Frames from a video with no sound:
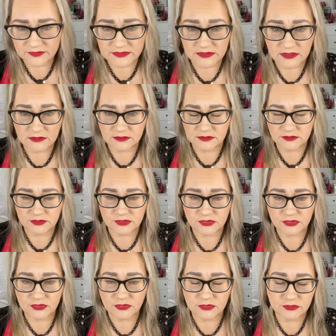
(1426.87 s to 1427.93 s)
a sudden I just
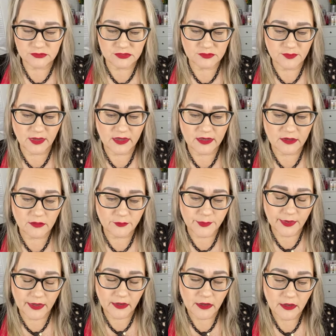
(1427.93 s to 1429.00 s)
started losing my hair.
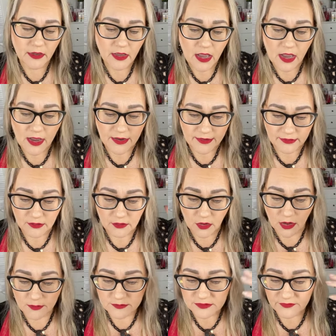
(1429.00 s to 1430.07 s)
But I had
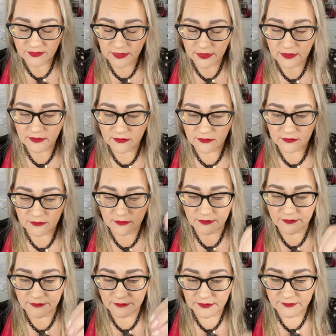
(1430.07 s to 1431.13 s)
gobs of hair
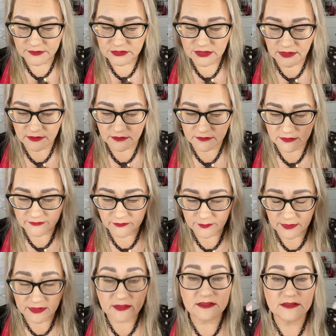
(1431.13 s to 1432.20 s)
in the shower. Even
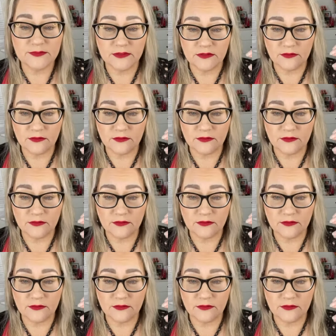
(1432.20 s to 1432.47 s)
my husband